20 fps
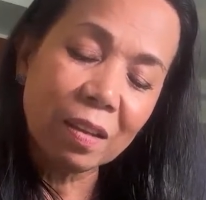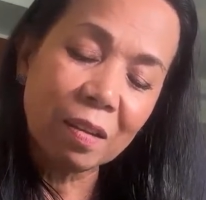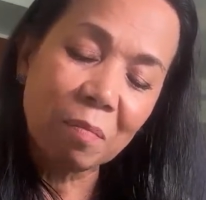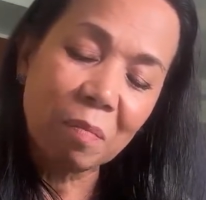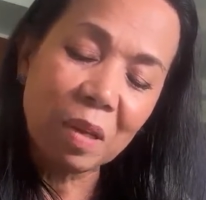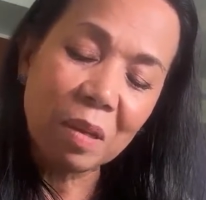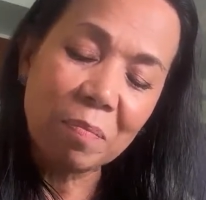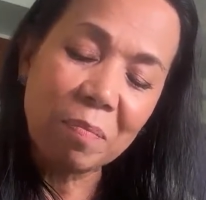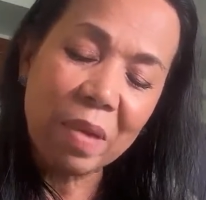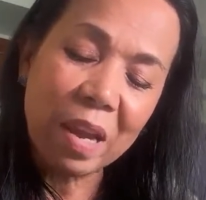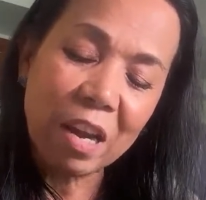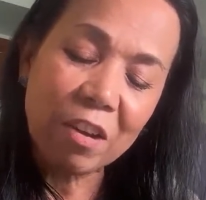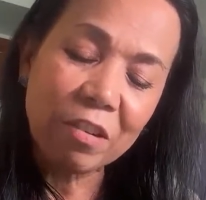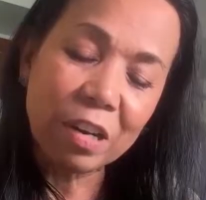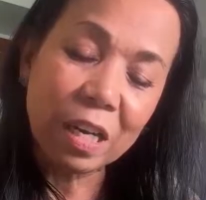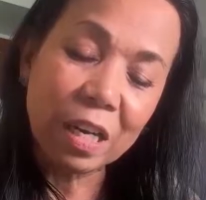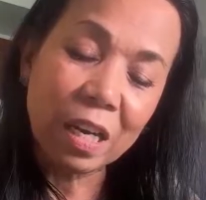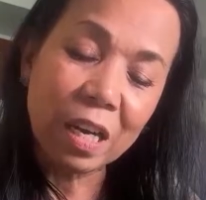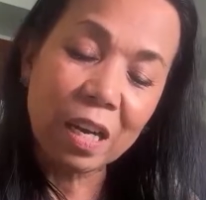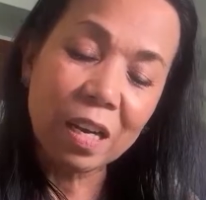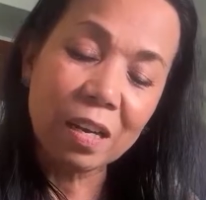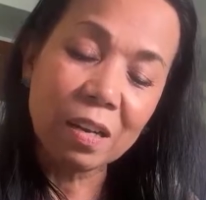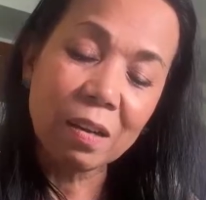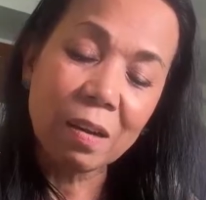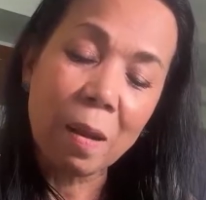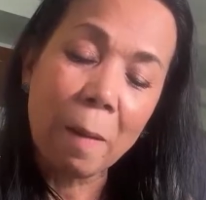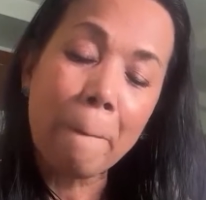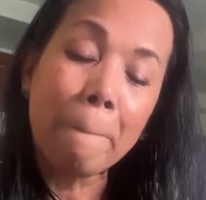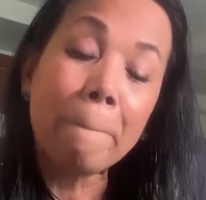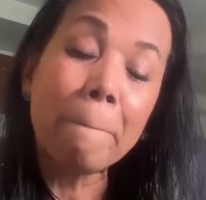Be married in,
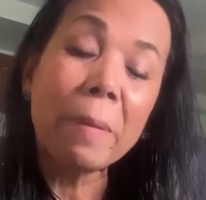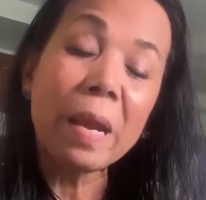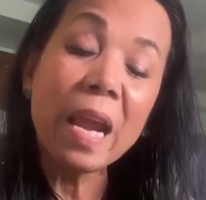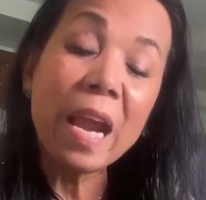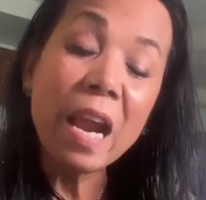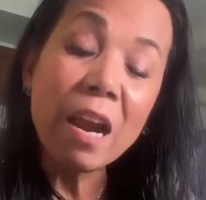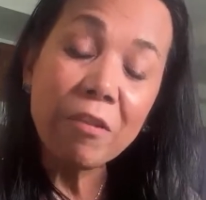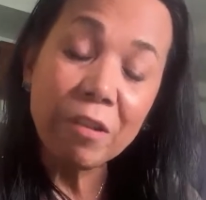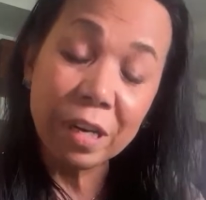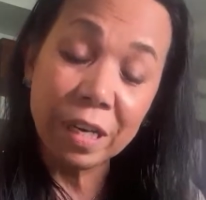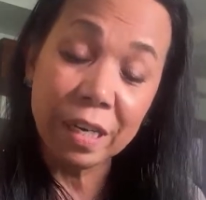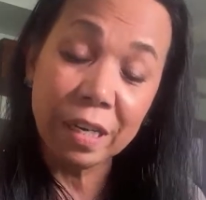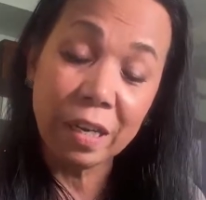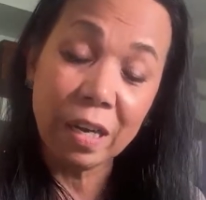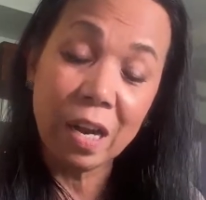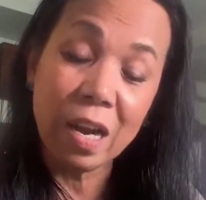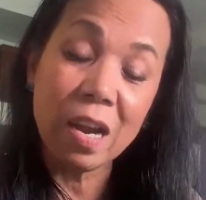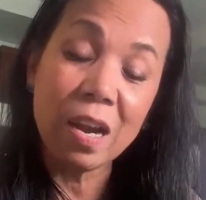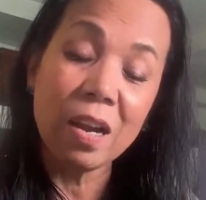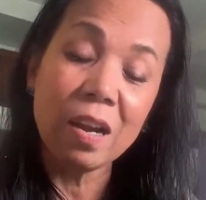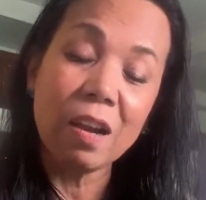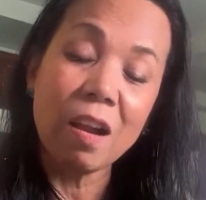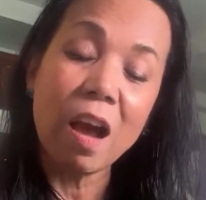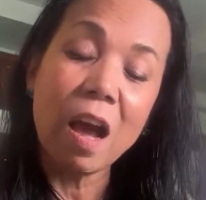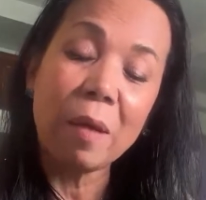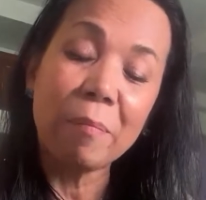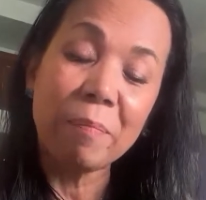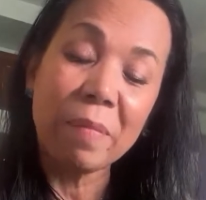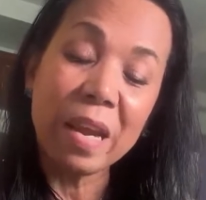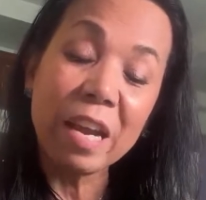
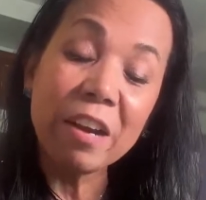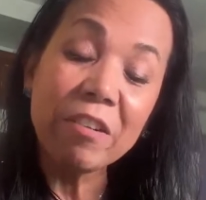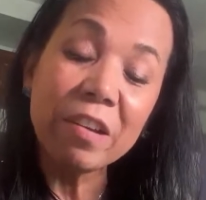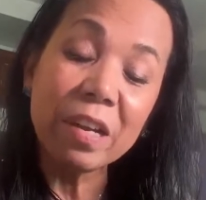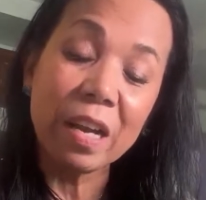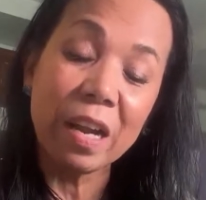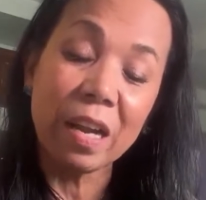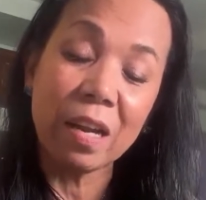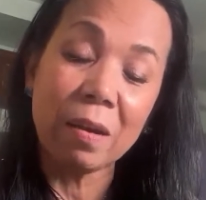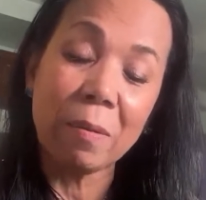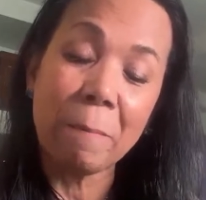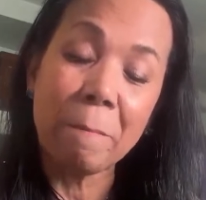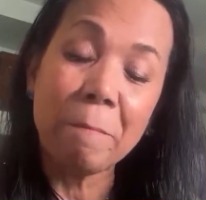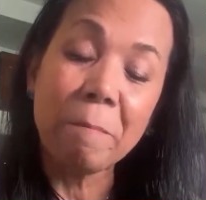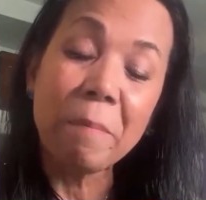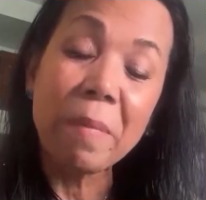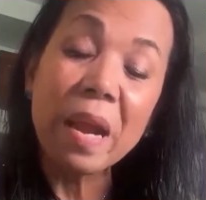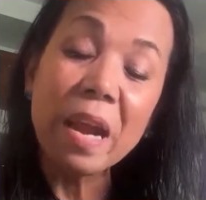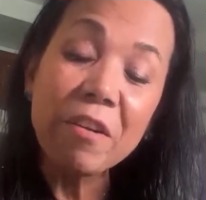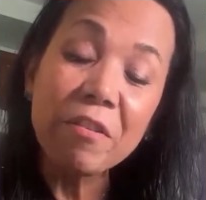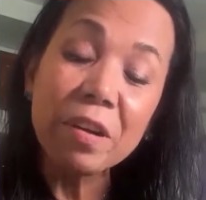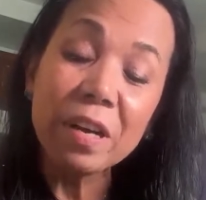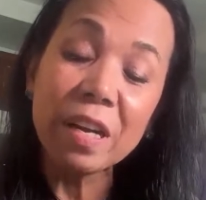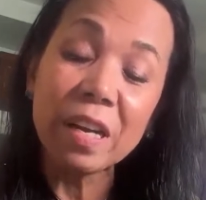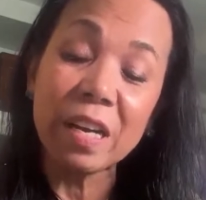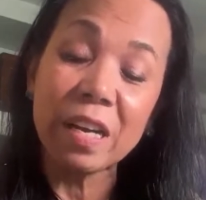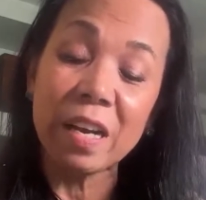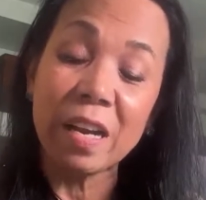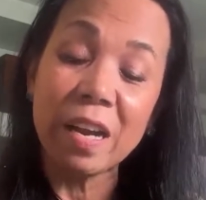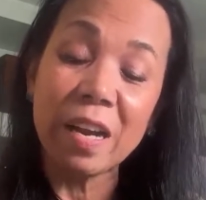not marinate,
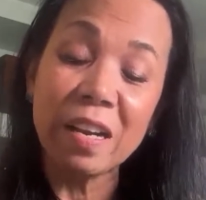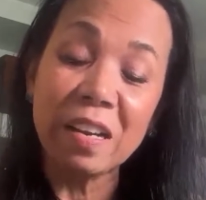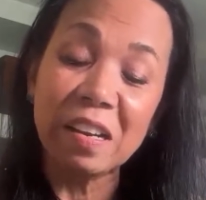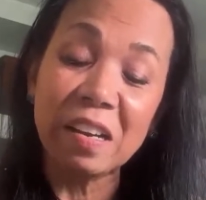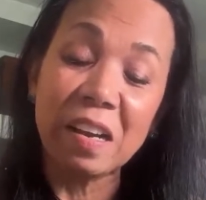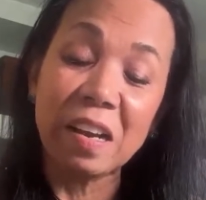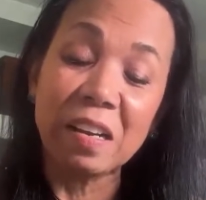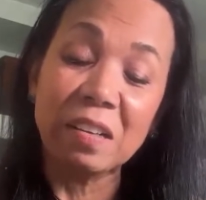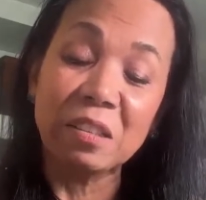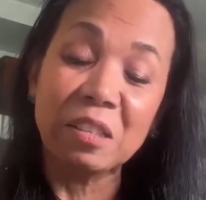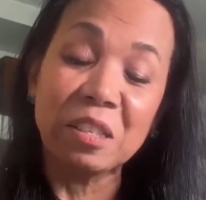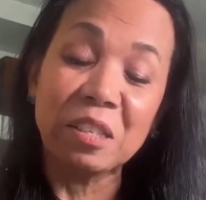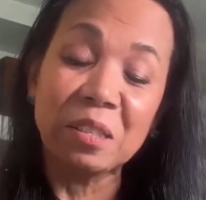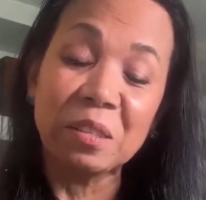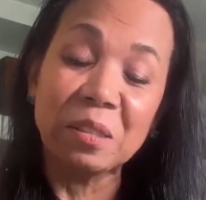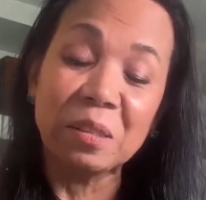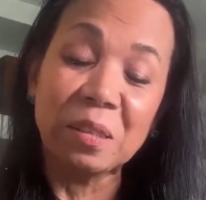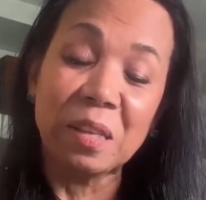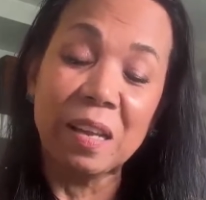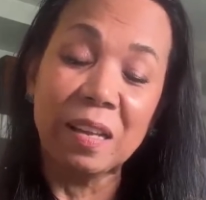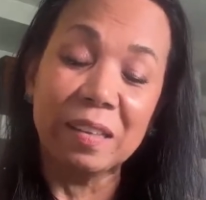marinated into